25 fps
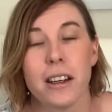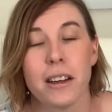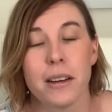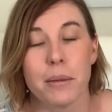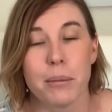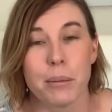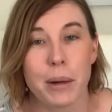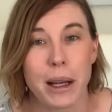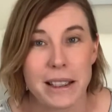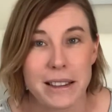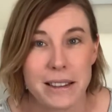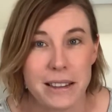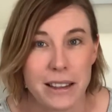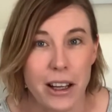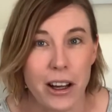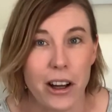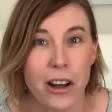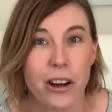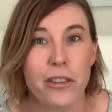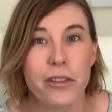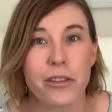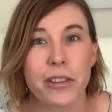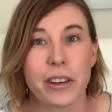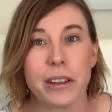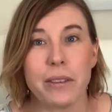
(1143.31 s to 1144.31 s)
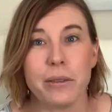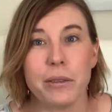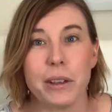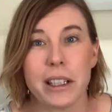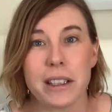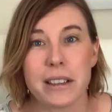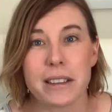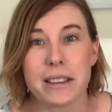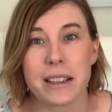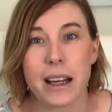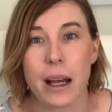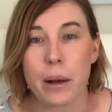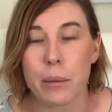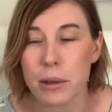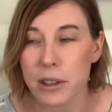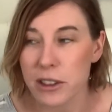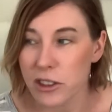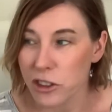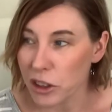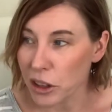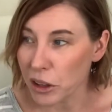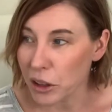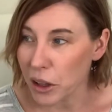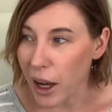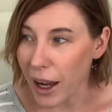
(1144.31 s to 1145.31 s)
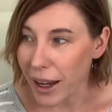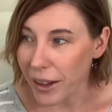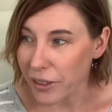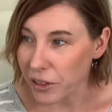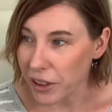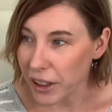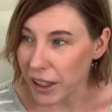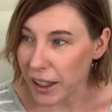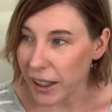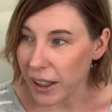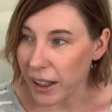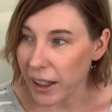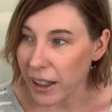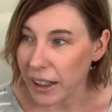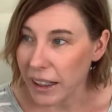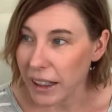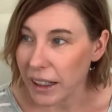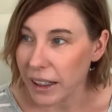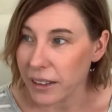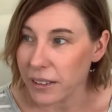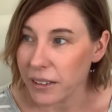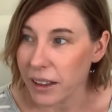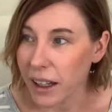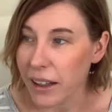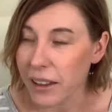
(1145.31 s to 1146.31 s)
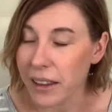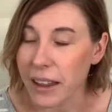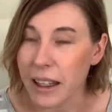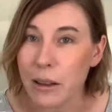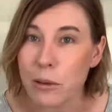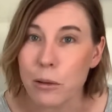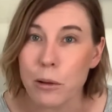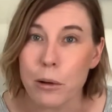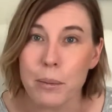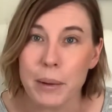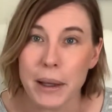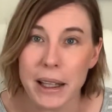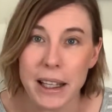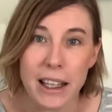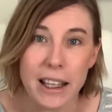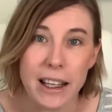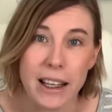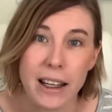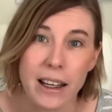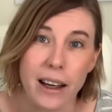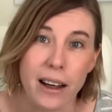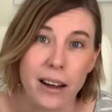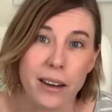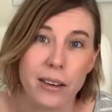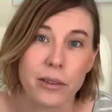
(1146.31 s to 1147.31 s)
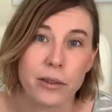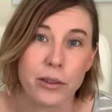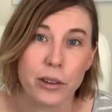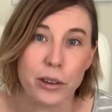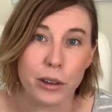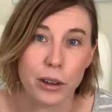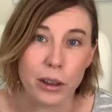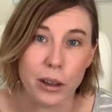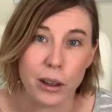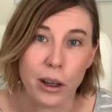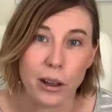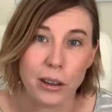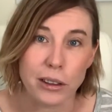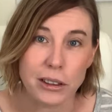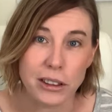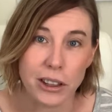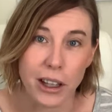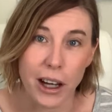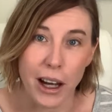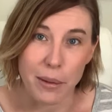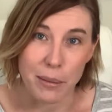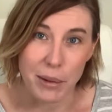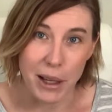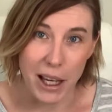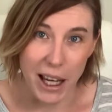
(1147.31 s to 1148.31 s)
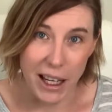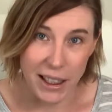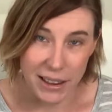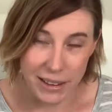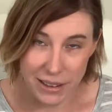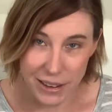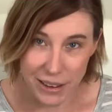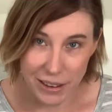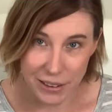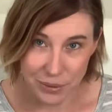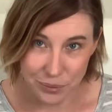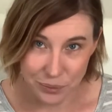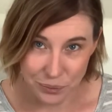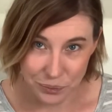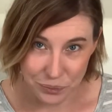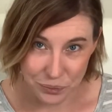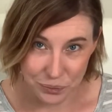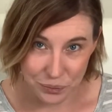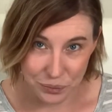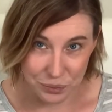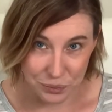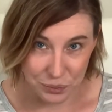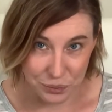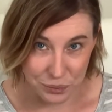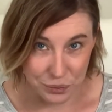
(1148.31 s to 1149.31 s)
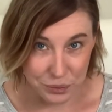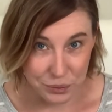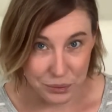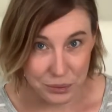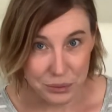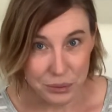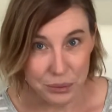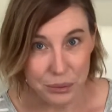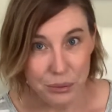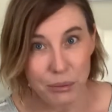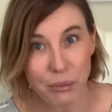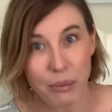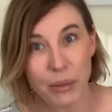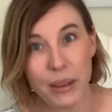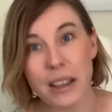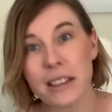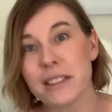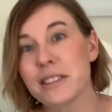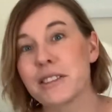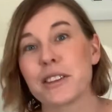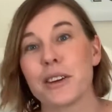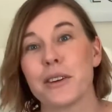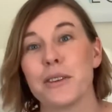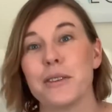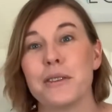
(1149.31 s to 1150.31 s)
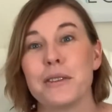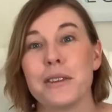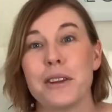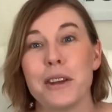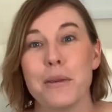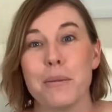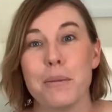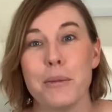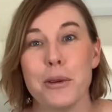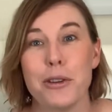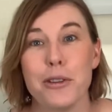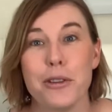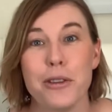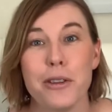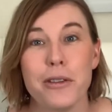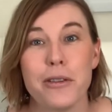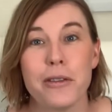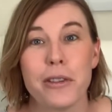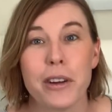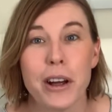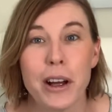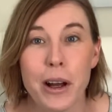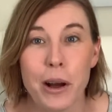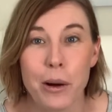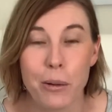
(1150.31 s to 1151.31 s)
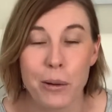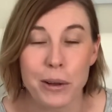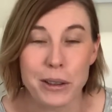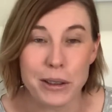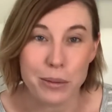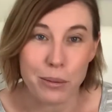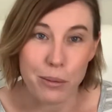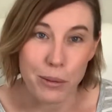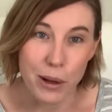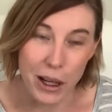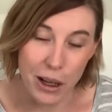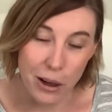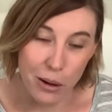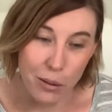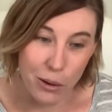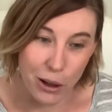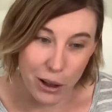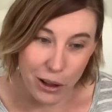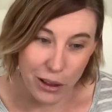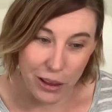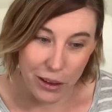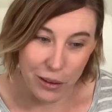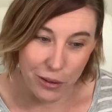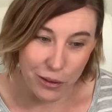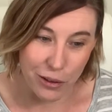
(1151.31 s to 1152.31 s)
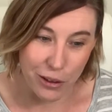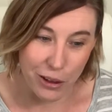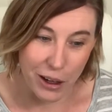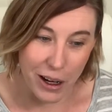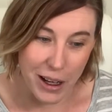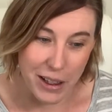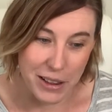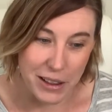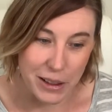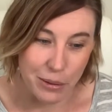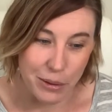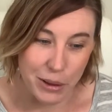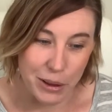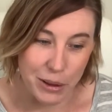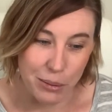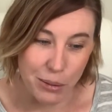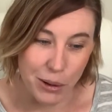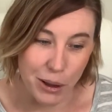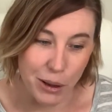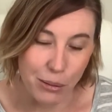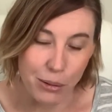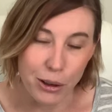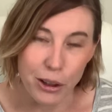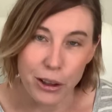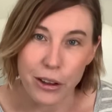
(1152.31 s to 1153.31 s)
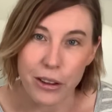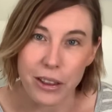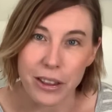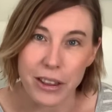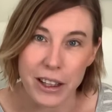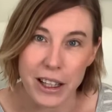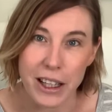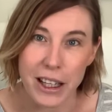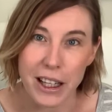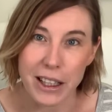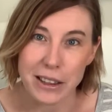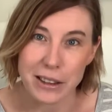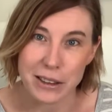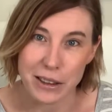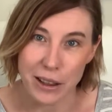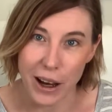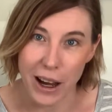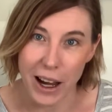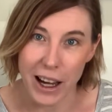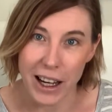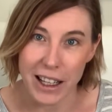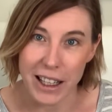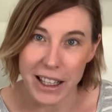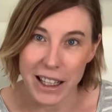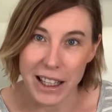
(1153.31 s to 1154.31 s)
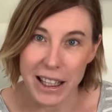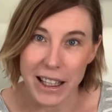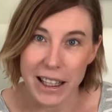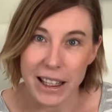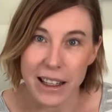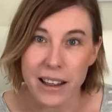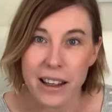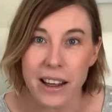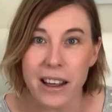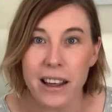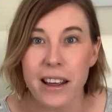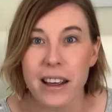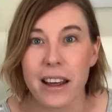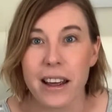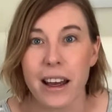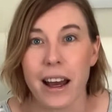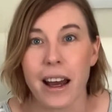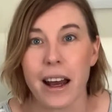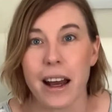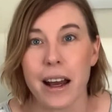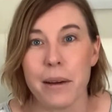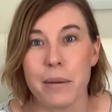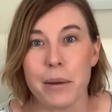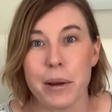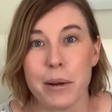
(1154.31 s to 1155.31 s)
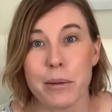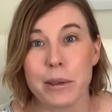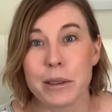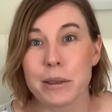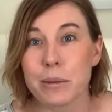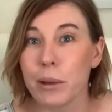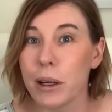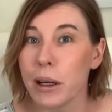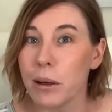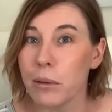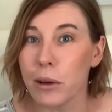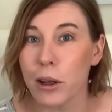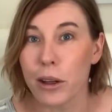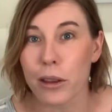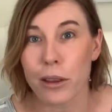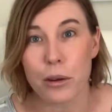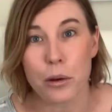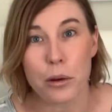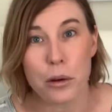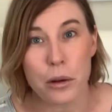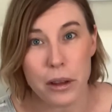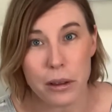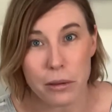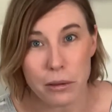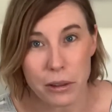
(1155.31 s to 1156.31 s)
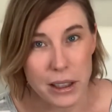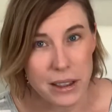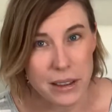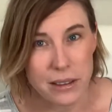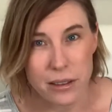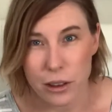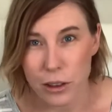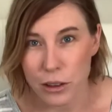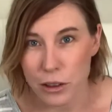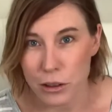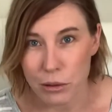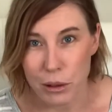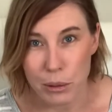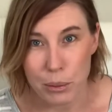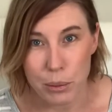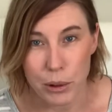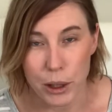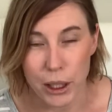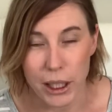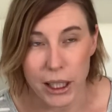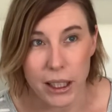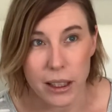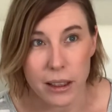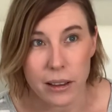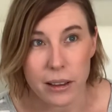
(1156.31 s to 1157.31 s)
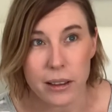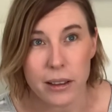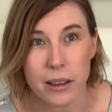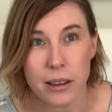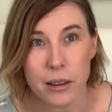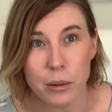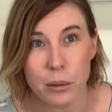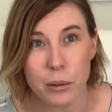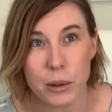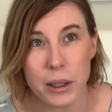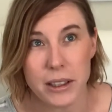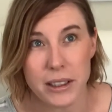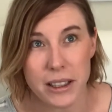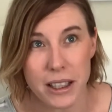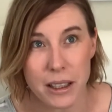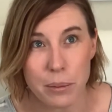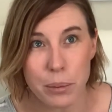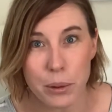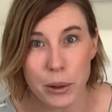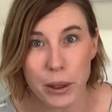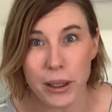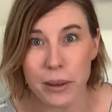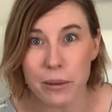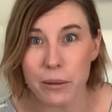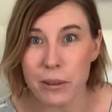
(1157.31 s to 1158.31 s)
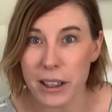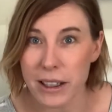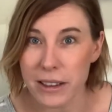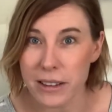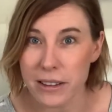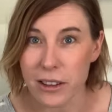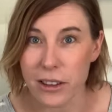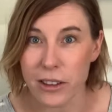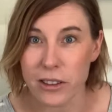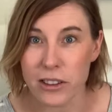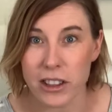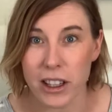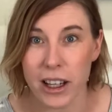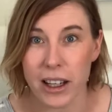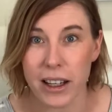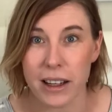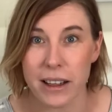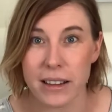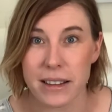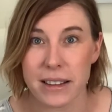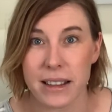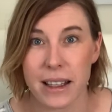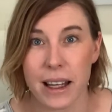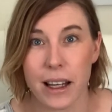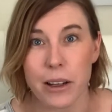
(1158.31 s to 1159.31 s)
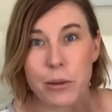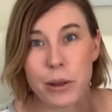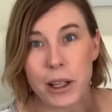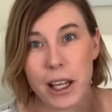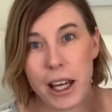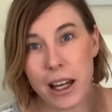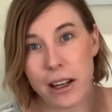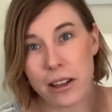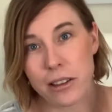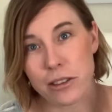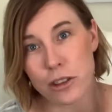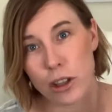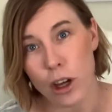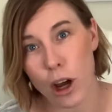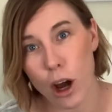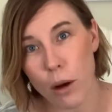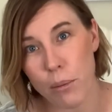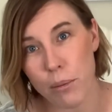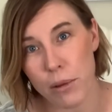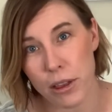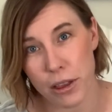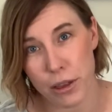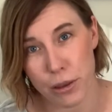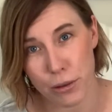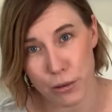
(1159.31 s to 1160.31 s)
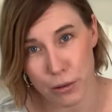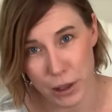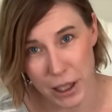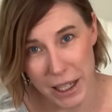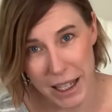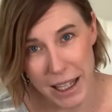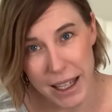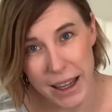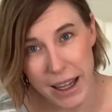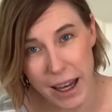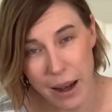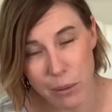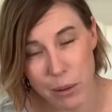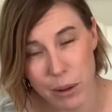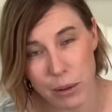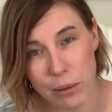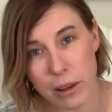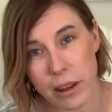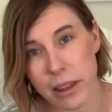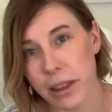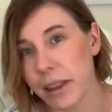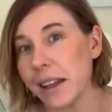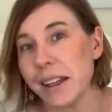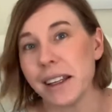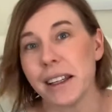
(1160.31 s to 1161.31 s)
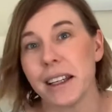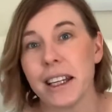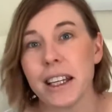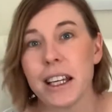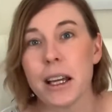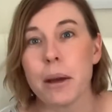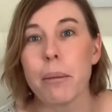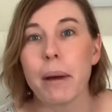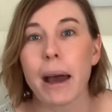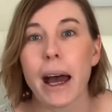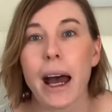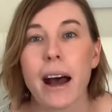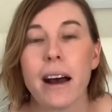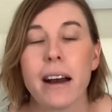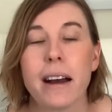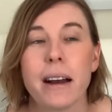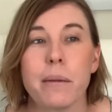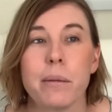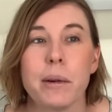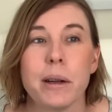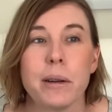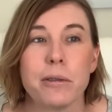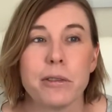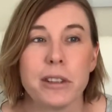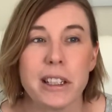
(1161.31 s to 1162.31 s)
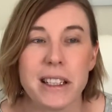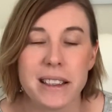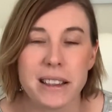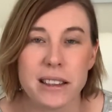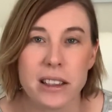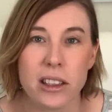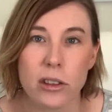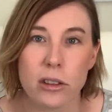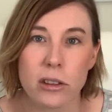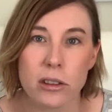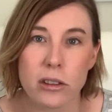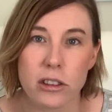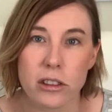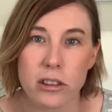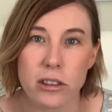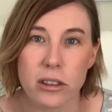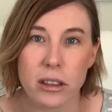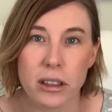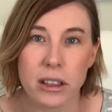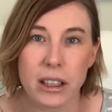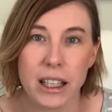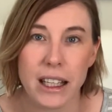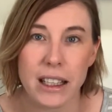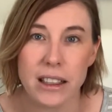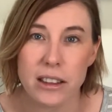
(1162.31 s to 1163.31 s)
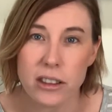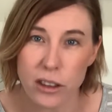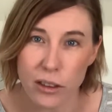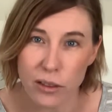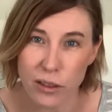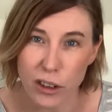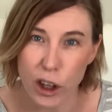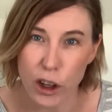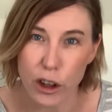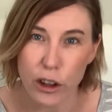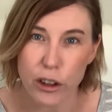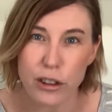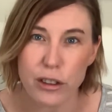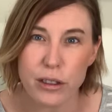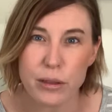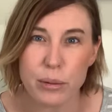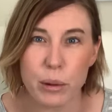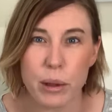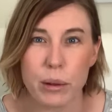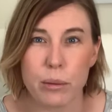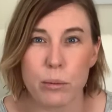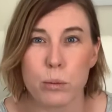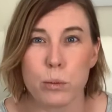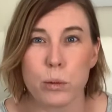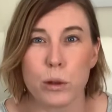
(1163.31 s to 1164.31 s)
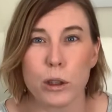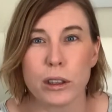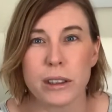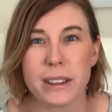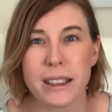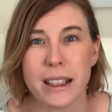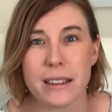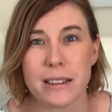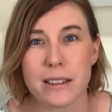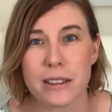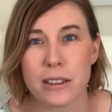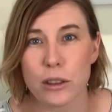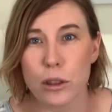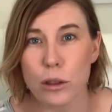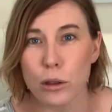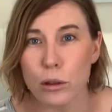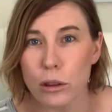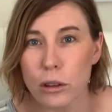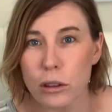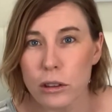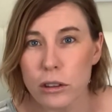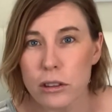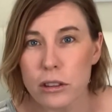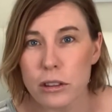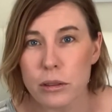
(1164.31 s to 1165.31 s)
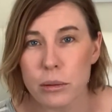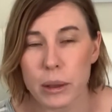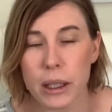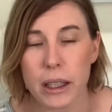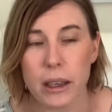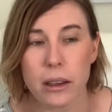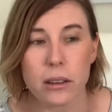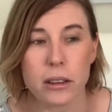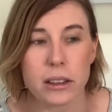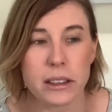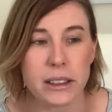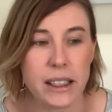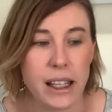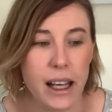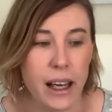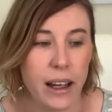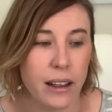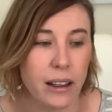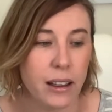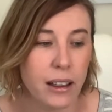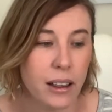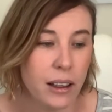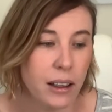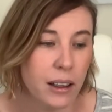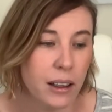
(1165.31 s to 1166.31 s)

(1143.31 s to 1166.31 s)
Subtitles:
myself, and we established a life here, and I think we'll be here for a long time yet. So the move was well worth it for us. It was well worth the anxiety. It was well worth all the research we put in. We did put in research. Like I said, we had a top 3 that we were thinking about, and we researched each of those. We looked at schools, we looked at